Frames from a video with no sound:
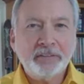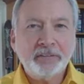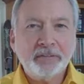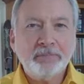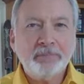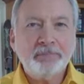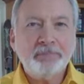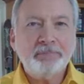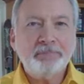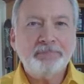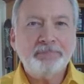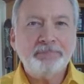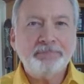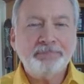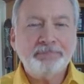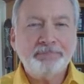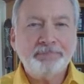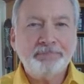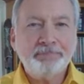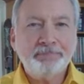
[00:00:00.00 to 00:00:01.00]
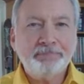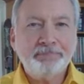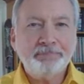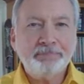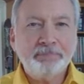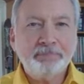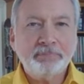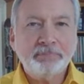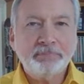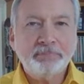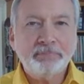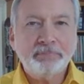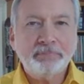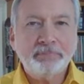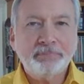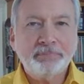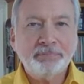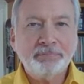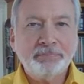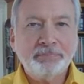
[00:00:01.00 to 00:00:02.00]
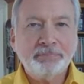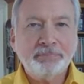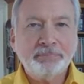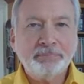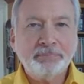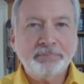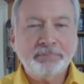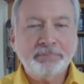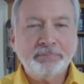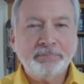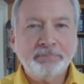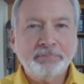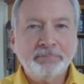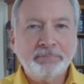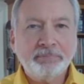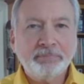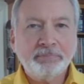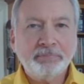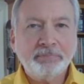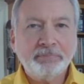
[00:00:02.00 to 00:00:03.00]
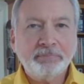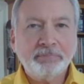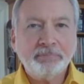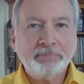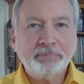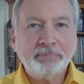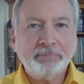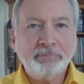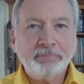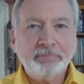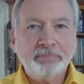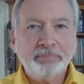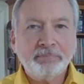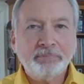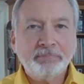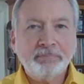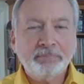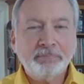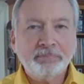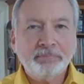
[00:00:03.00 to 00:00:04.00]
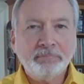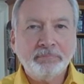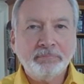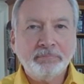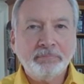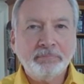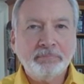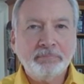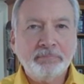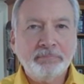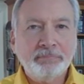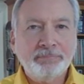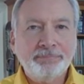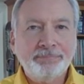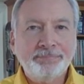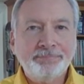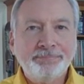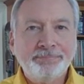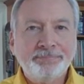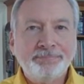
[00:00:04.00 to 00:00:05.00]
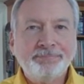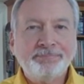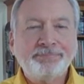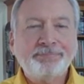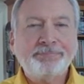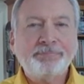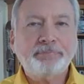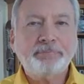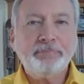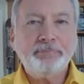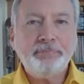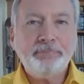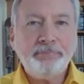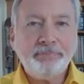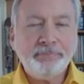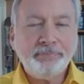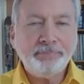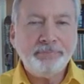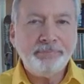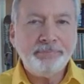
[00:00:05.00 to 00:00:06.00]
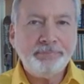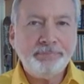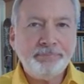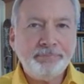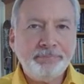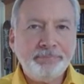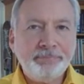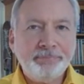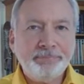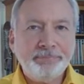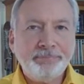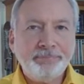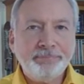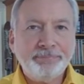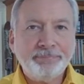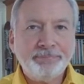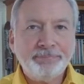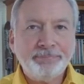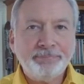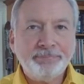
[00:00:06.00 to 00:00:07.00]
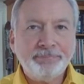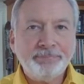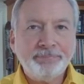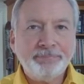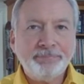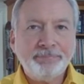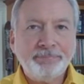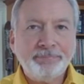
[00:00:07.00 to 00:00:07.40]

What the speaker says: [no speech]